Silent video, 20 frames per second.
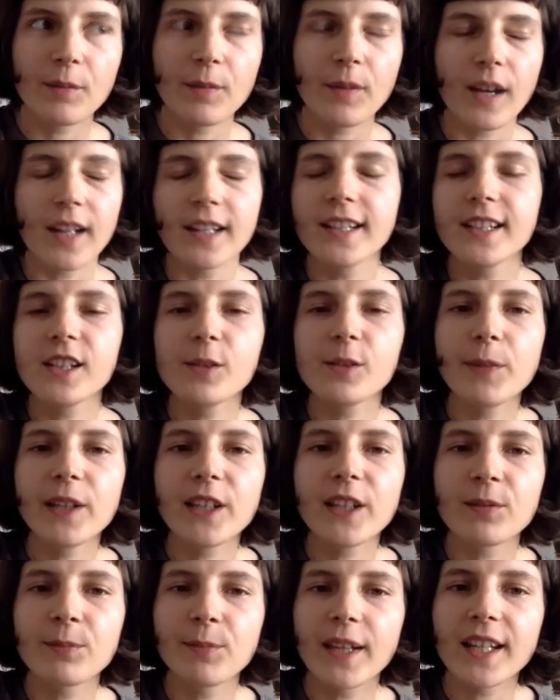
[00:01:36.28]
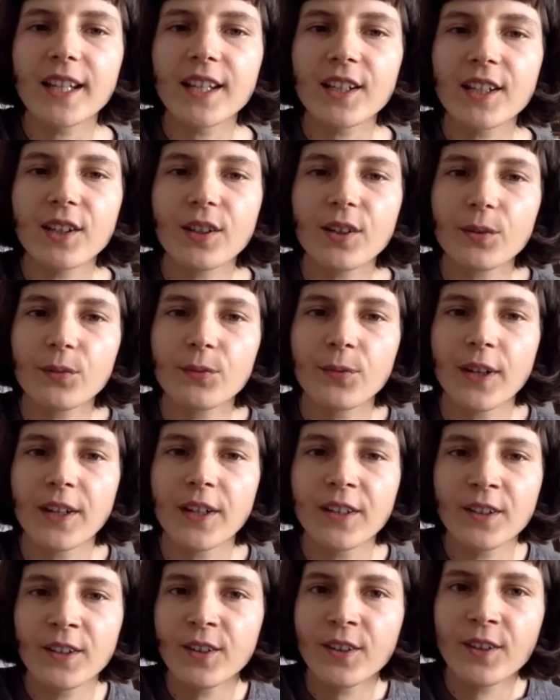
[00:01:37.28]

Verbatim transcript: a little bit make fun